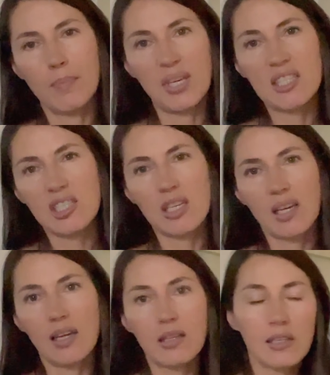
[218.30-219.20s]
peachy
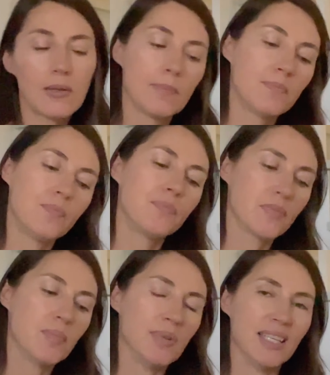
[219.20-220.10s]
color,
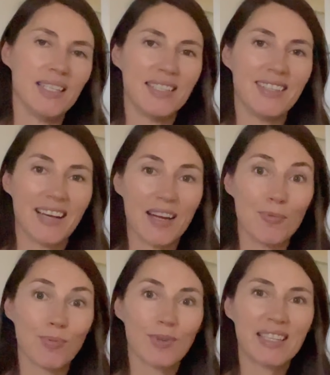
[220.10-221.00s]
but I
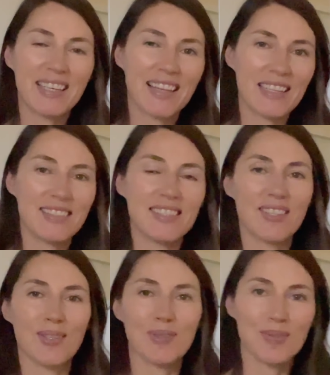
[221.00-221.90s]
really liked
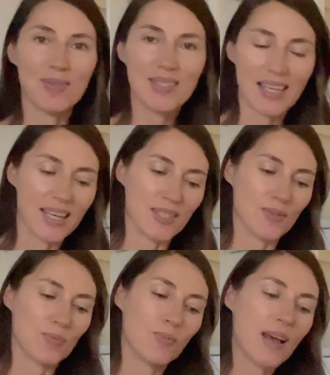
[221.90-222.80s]
those as
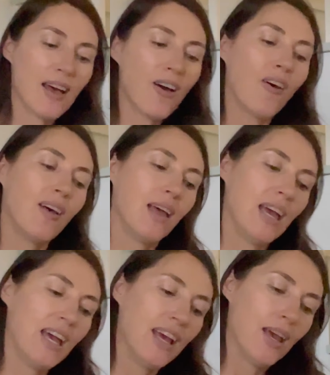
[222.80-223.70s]
well.
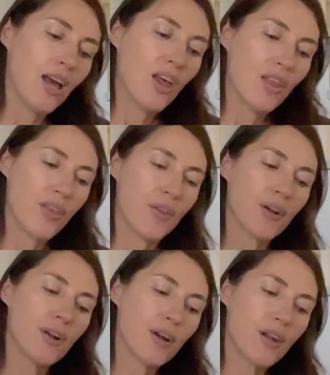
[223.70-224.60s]

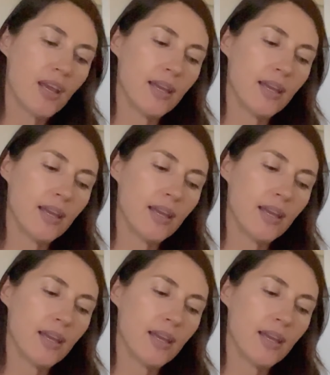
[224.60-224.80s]
Third,